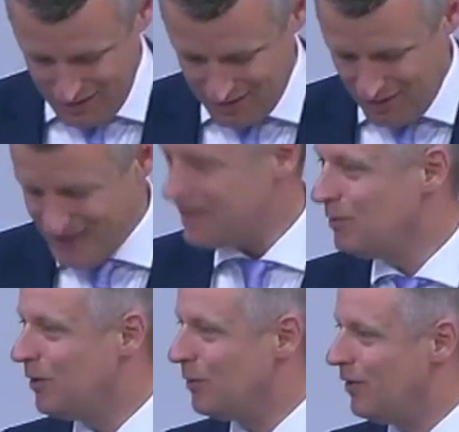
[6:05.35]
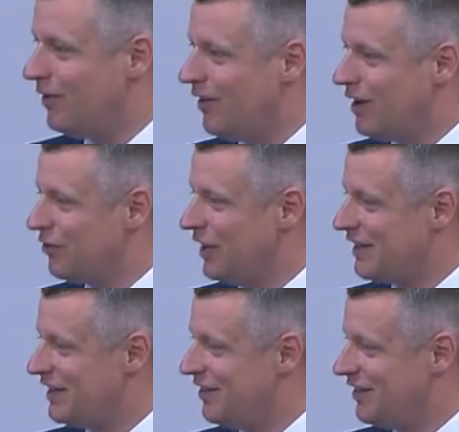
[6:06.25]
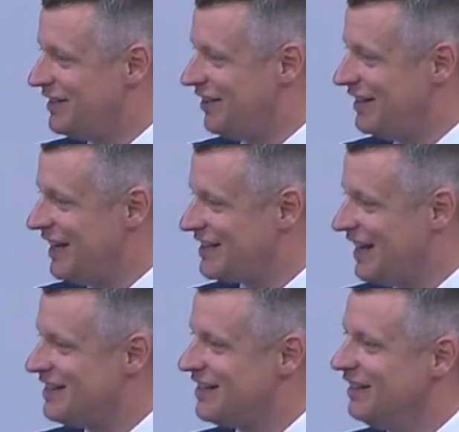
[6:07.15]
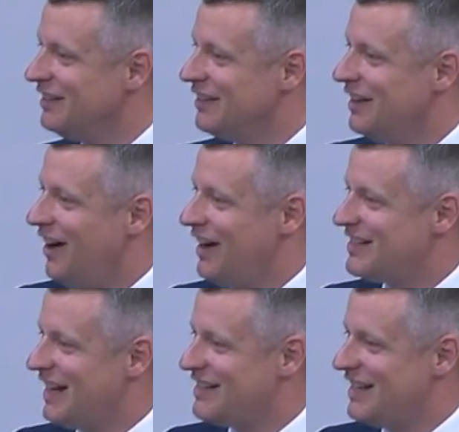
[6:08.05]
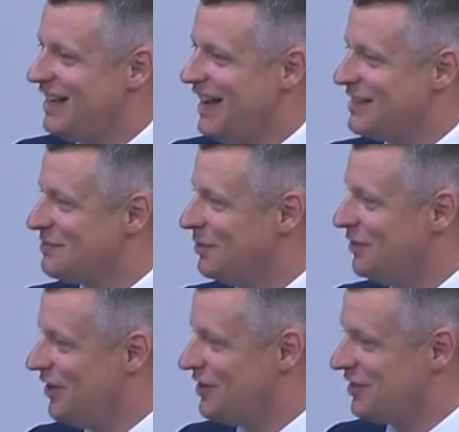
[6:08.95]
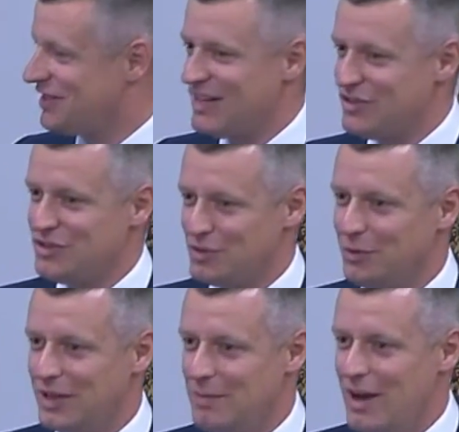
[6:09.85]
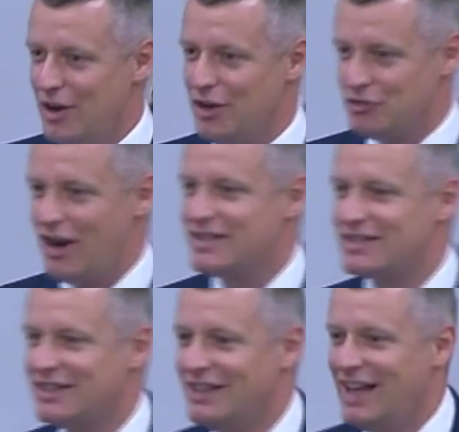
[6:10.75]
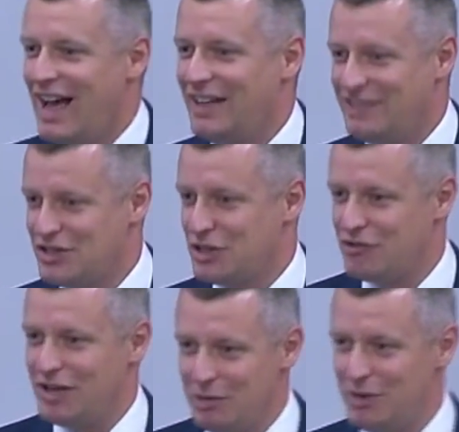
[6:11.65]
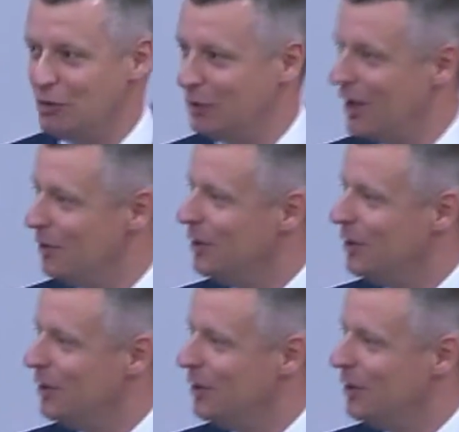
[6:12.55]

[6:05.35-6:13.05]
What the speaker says: So it's somewhat ironic that 99 years later, I stand here as one of her successors talking about her dress and disagreeing with all her